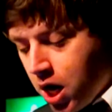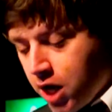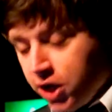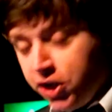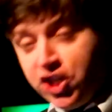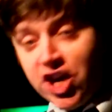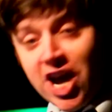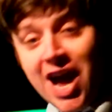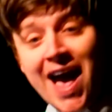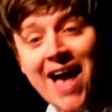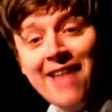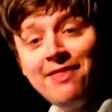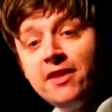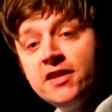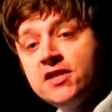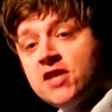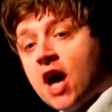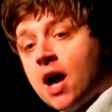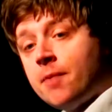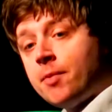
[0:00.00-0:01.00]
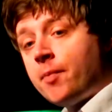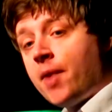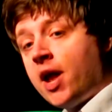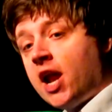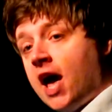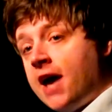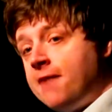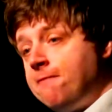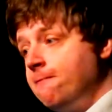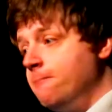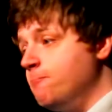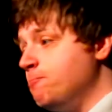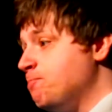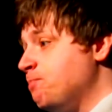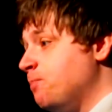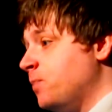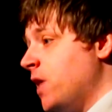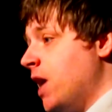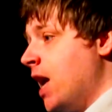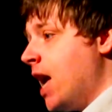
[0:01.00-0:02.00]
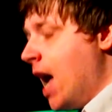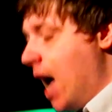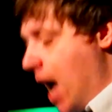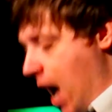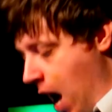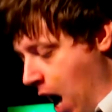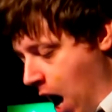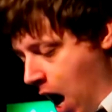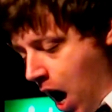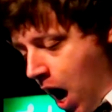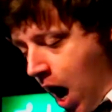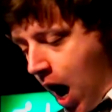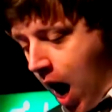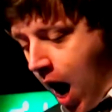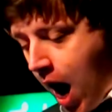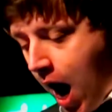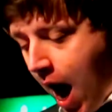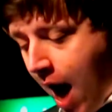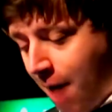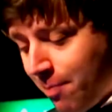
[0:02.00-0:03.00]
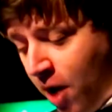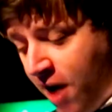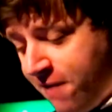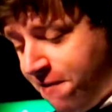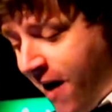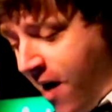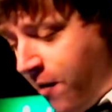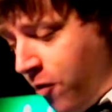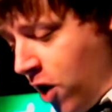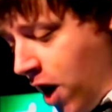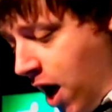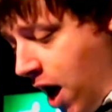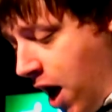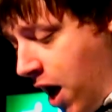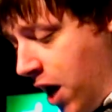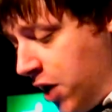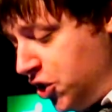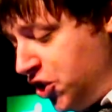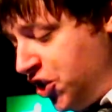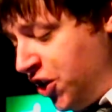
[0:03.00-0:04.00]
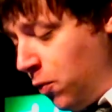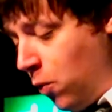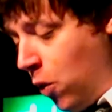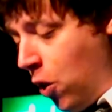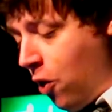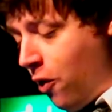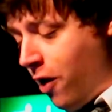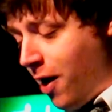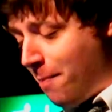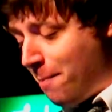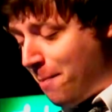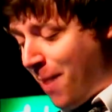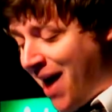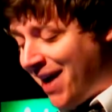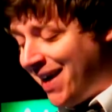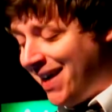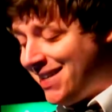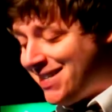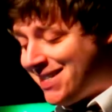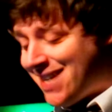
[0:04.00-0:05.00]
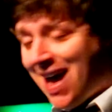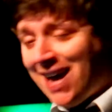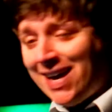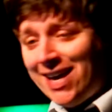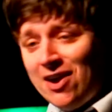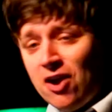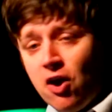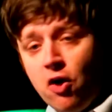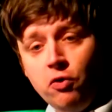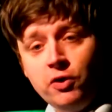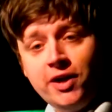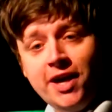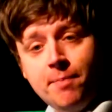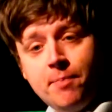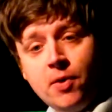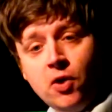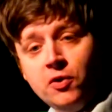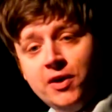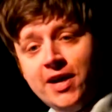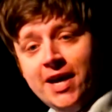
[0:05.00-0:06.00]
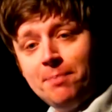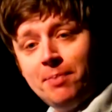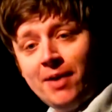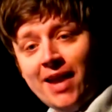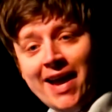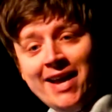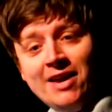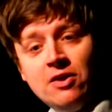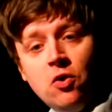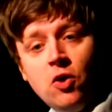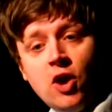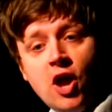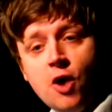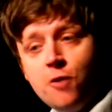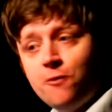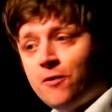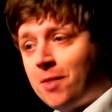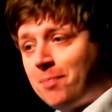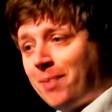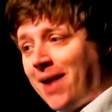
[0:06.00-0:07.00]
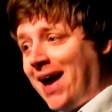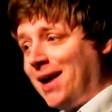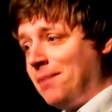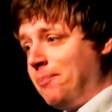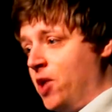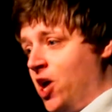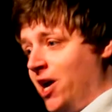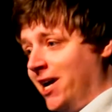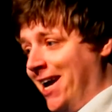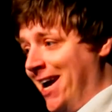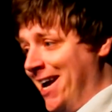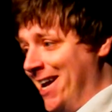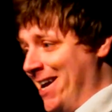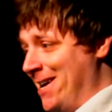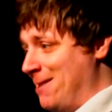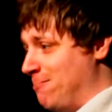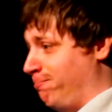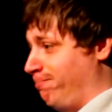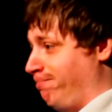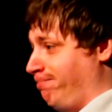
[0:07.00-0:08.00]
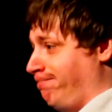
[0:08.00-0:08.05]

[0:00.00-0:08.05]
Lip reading: Jihad, the Time of My Life. And my favourite, she wore a baggy, saggy, hulky, bulky, plain all over black burkini.